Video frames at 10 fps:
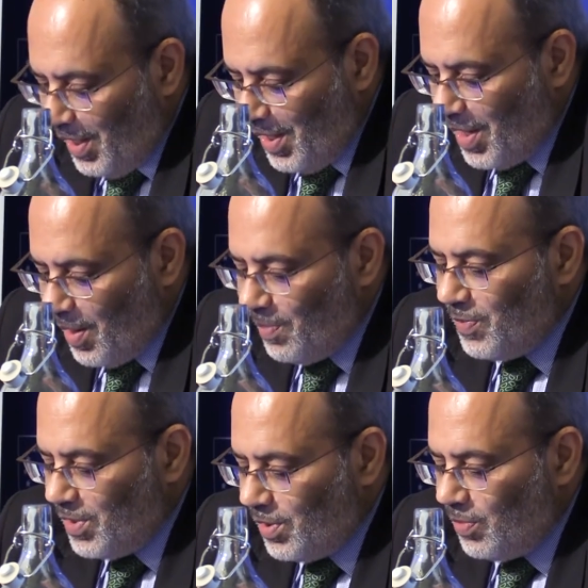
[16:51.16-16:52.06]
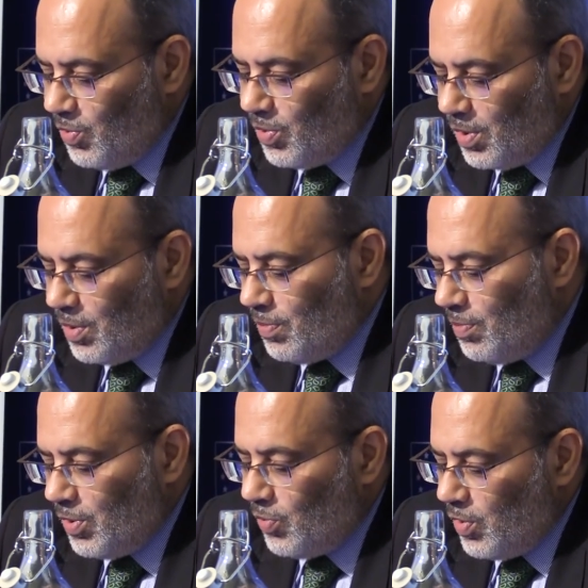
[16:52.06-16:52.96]
income distribution
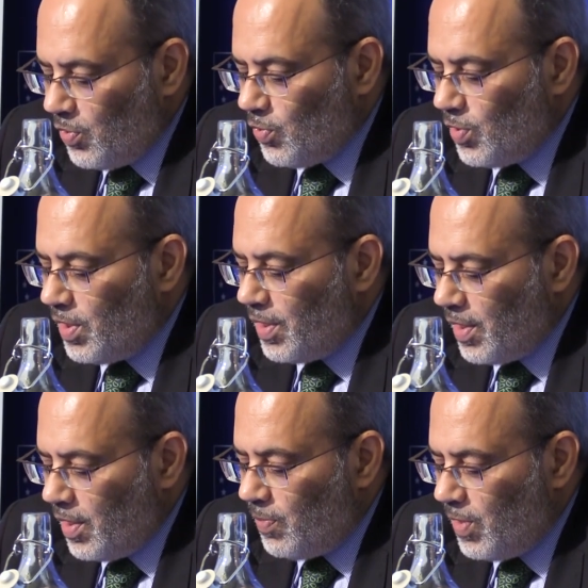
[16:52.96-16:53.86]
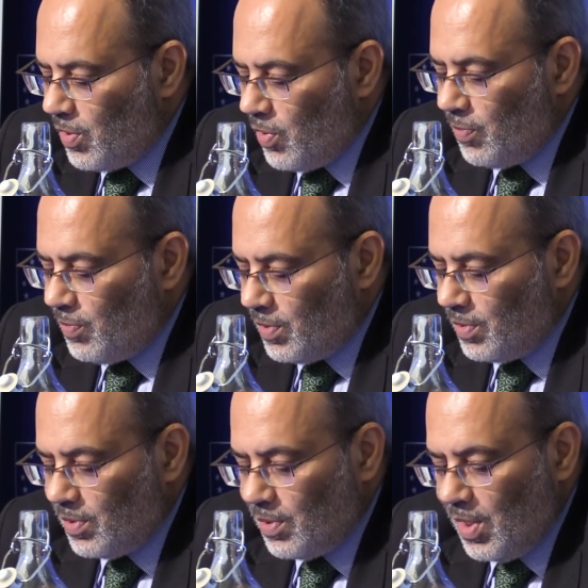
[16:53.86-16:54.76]
between rural and urban
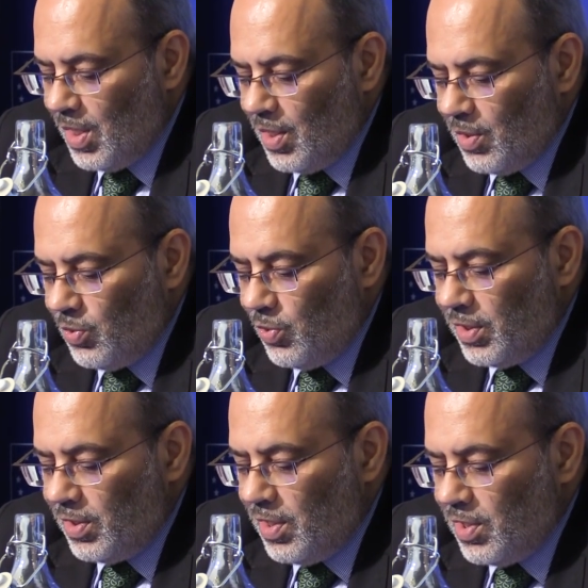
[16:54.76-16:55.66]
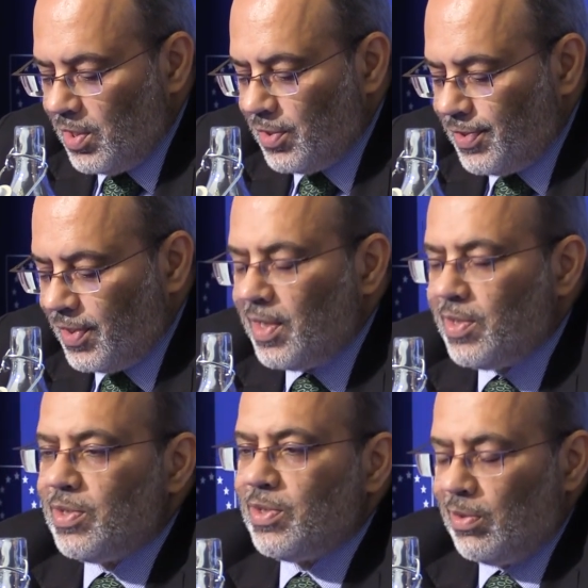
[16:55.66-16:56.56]
economies during the initial
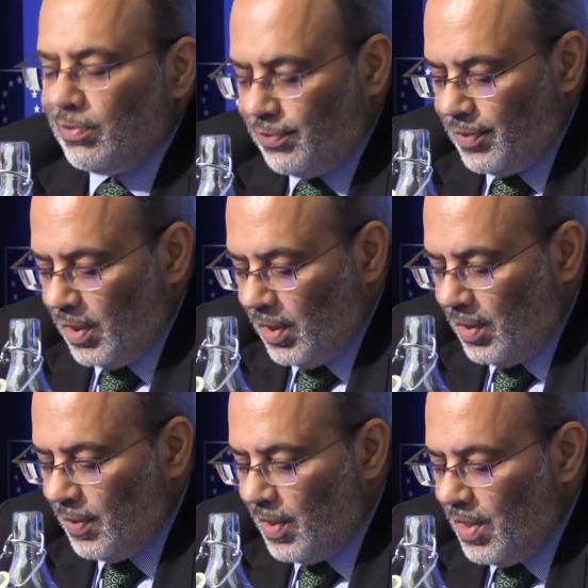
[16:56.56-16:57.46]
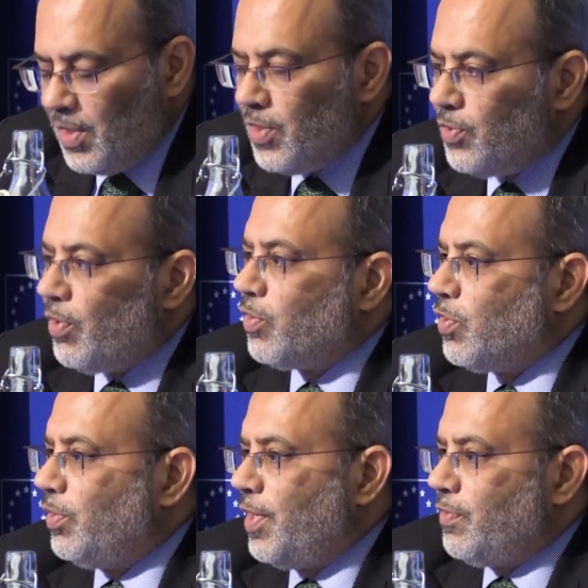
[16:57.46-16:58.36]
stages of uh,
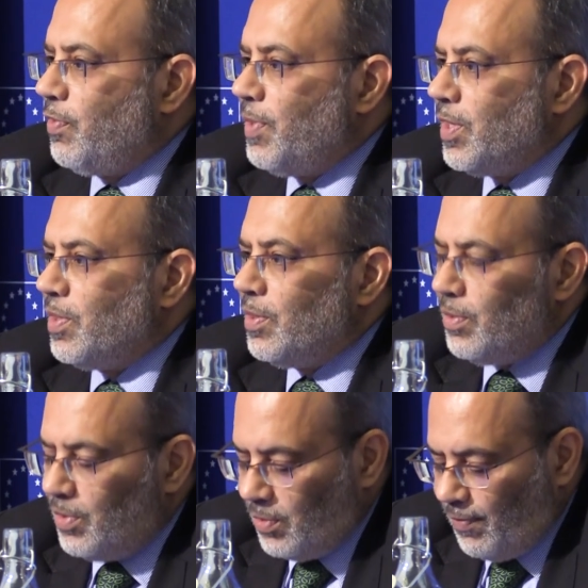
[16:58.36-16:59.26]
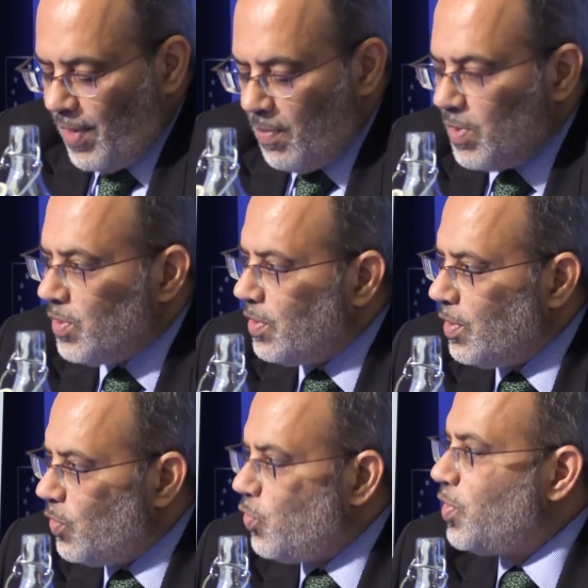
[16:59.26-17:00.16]
structural transformation, this famous
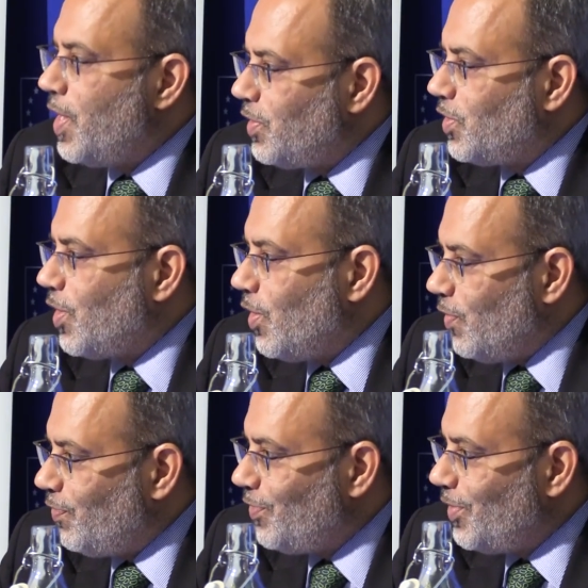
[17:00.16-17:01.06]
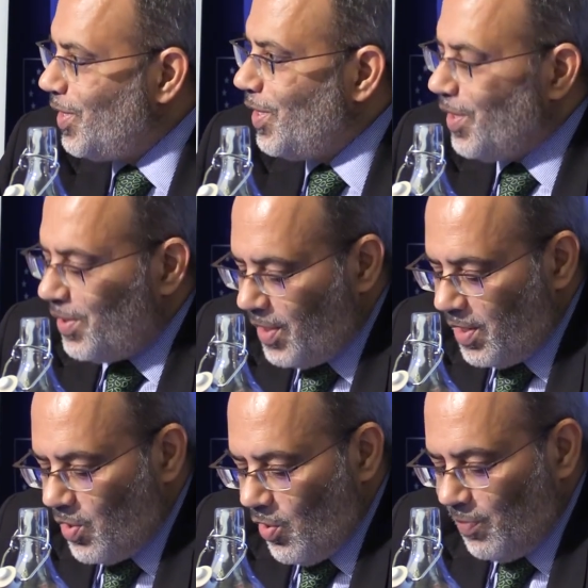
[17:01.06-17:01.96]
uh, Kuznets curve
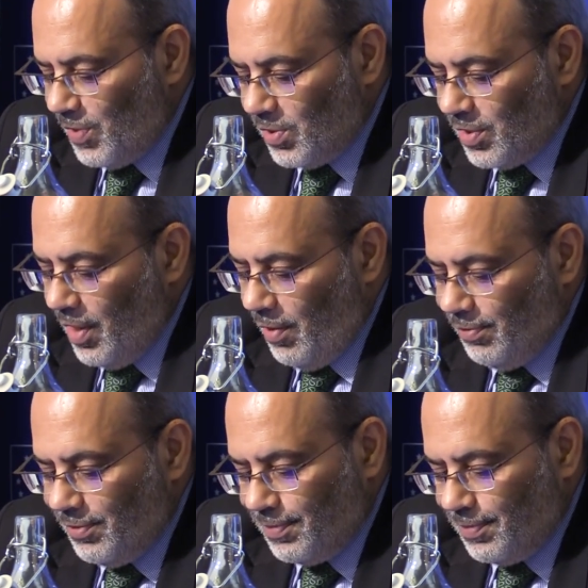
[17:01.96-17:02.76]
that economists love.